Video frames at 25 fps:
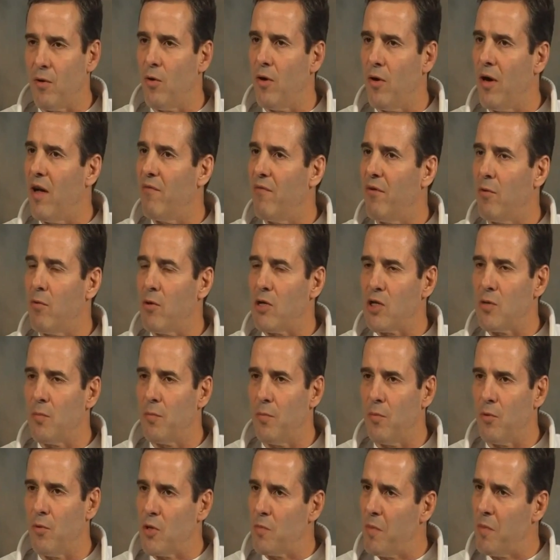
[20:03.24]
Will have a
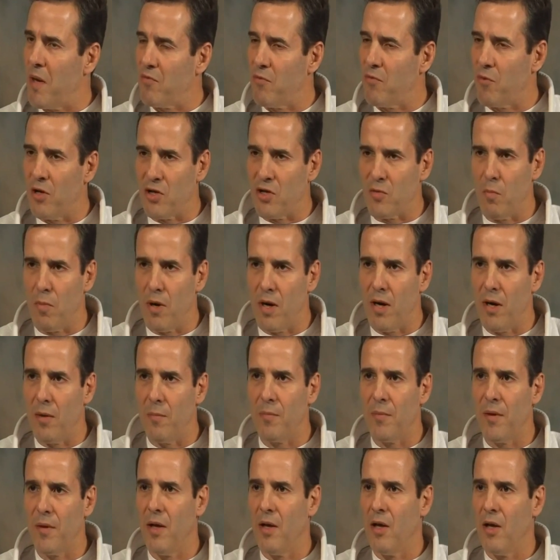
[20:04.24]
respect for his
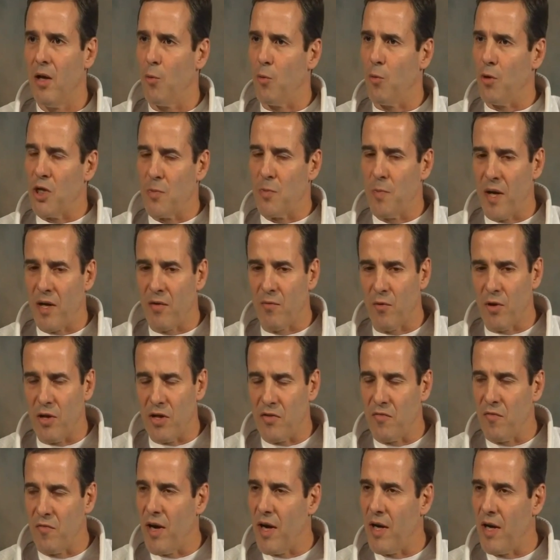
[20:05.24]
mom, respect for
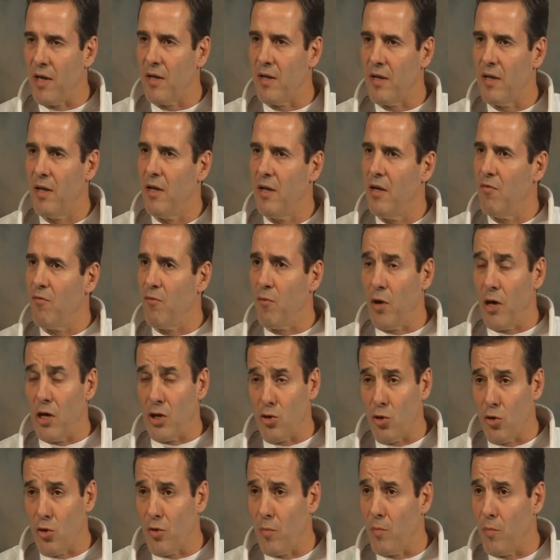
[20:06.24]
his father, for
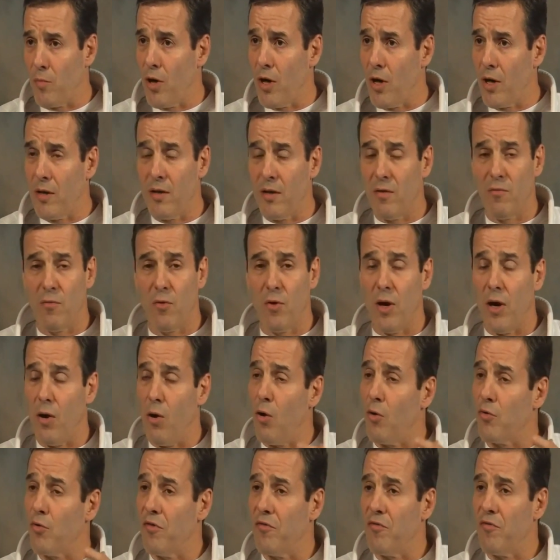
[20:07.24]
his older brother, for an
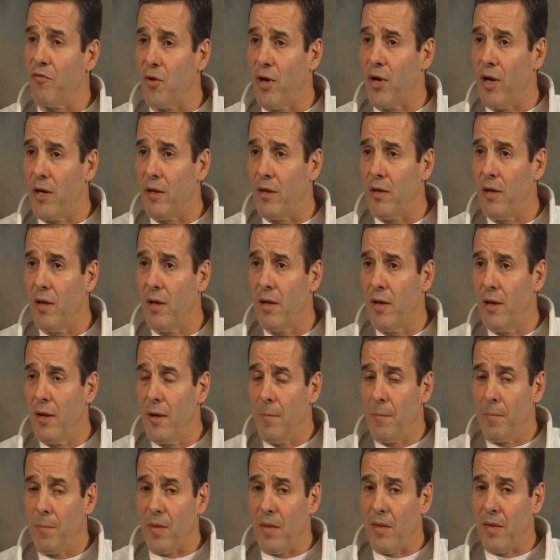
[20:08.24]
older friend.
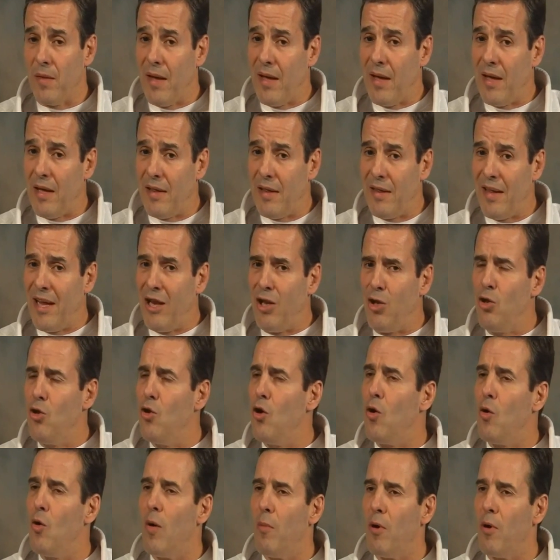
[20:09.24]
They
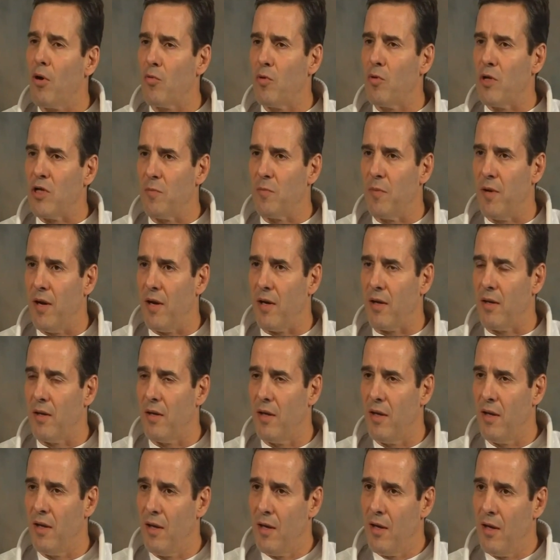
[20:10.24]
know about respect.
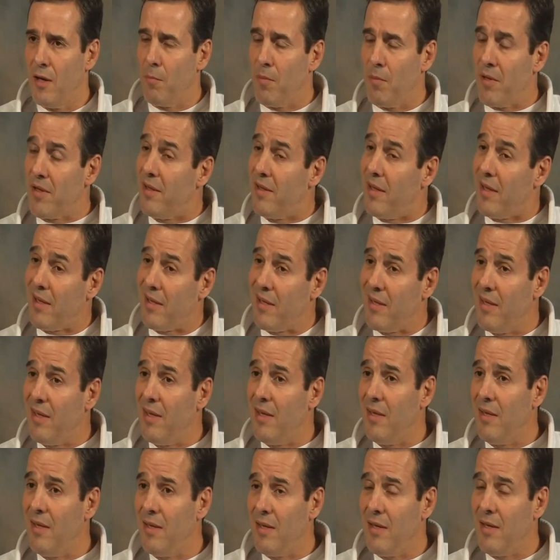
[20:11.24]
But the
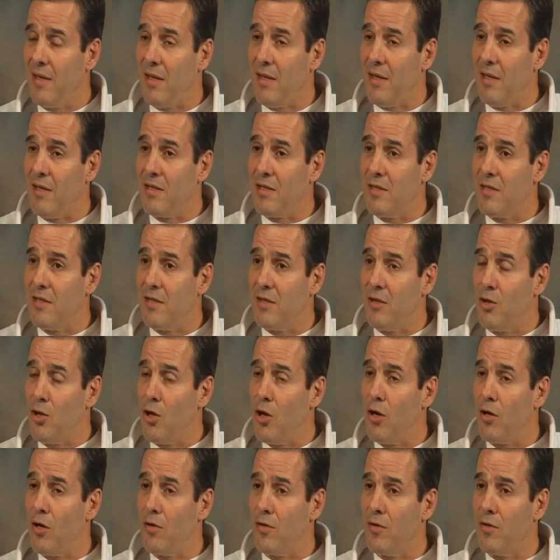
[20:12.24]
key is
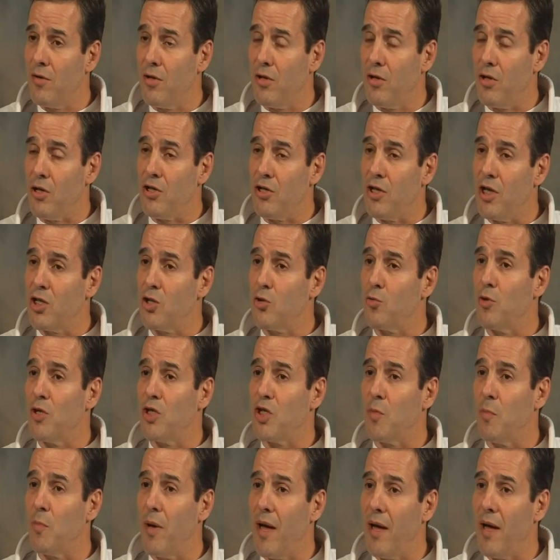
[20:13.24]
not just
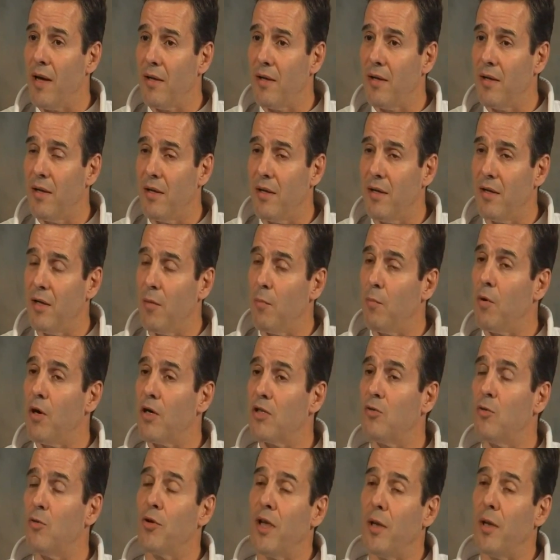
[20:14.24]
respect the
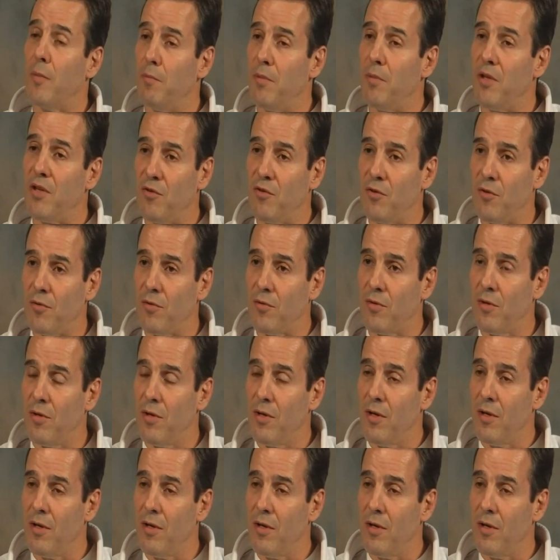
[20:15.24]
person who can beat you.